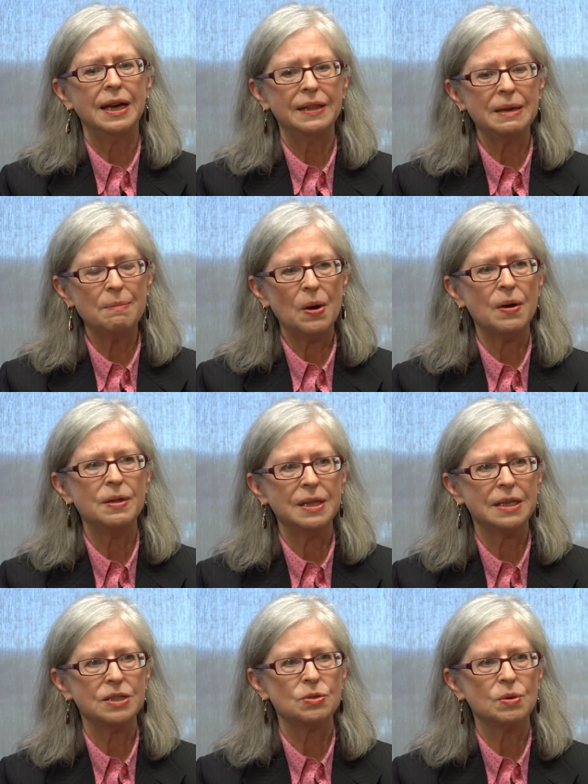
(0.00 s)
I think part of
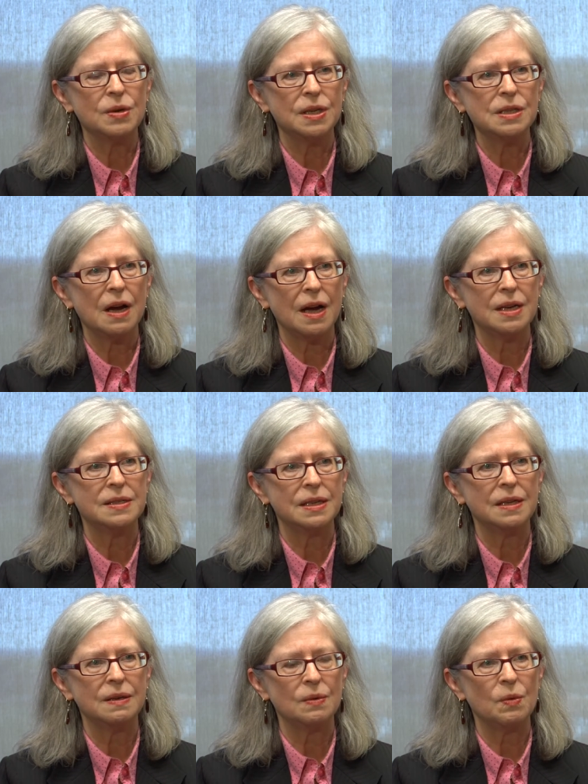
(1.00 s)
that story ties
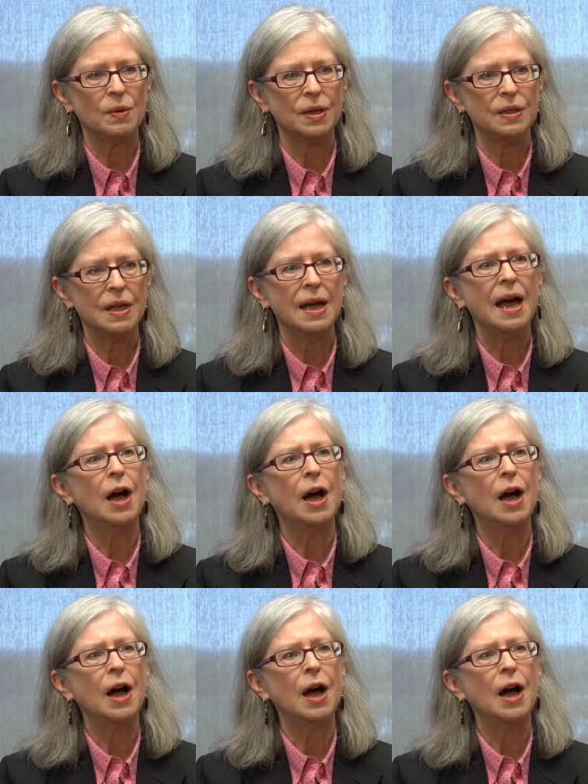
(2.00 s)
in with